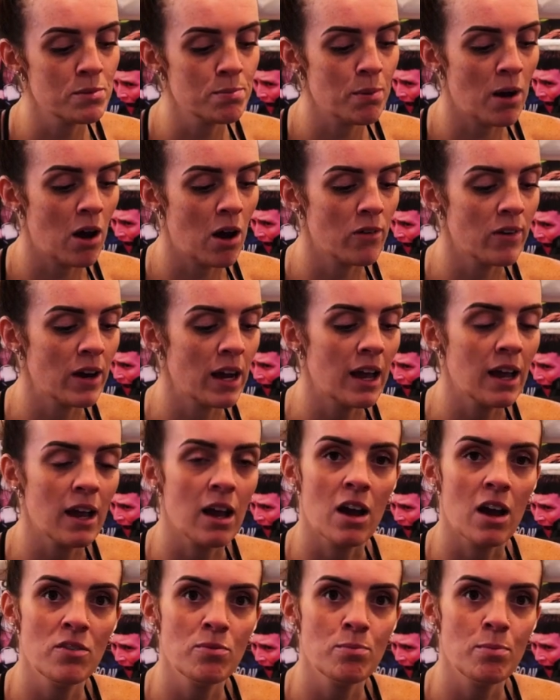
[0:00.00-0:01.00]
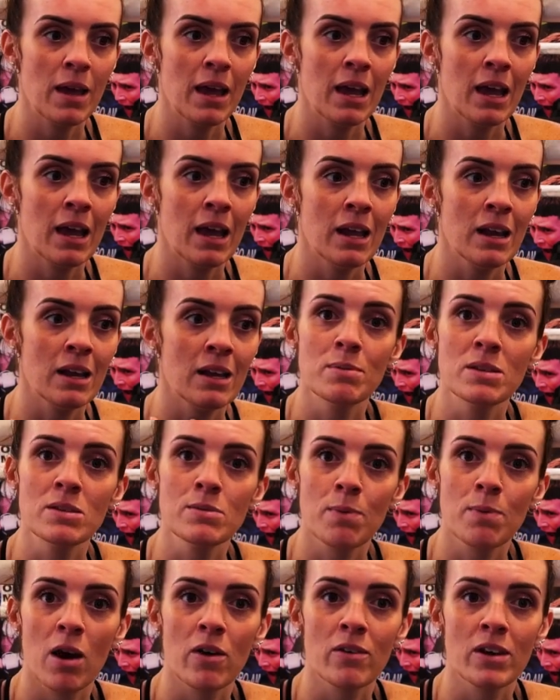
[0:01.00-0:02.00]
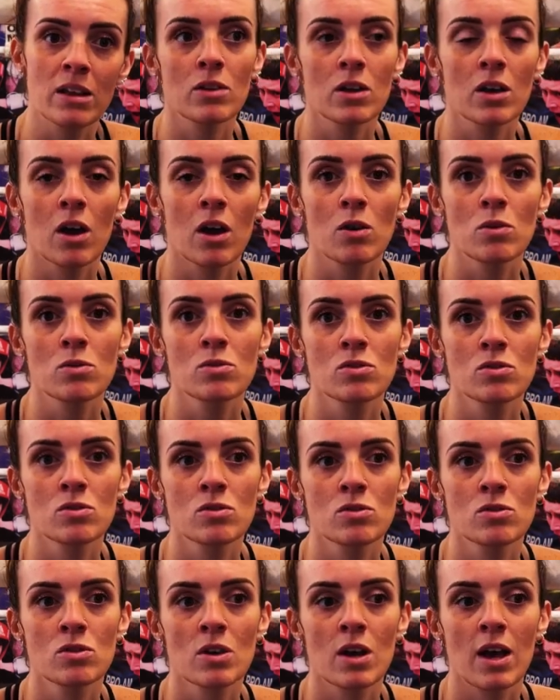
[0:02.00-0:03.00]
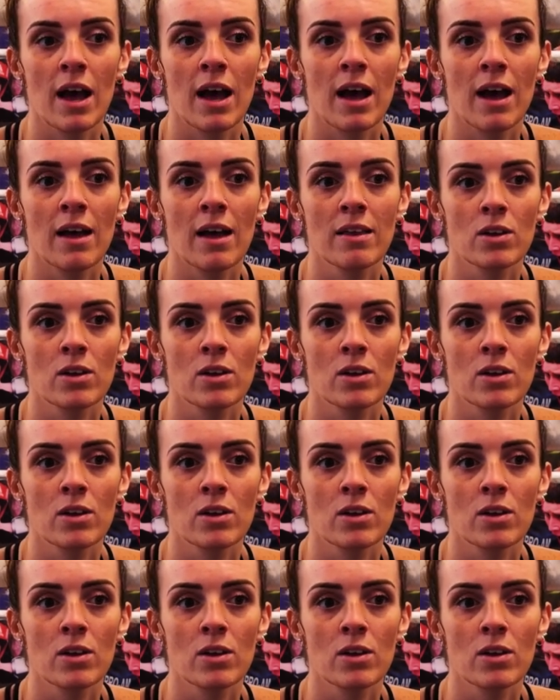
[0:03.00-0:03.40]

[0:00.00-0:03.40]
sparring, I've been sparring the girls at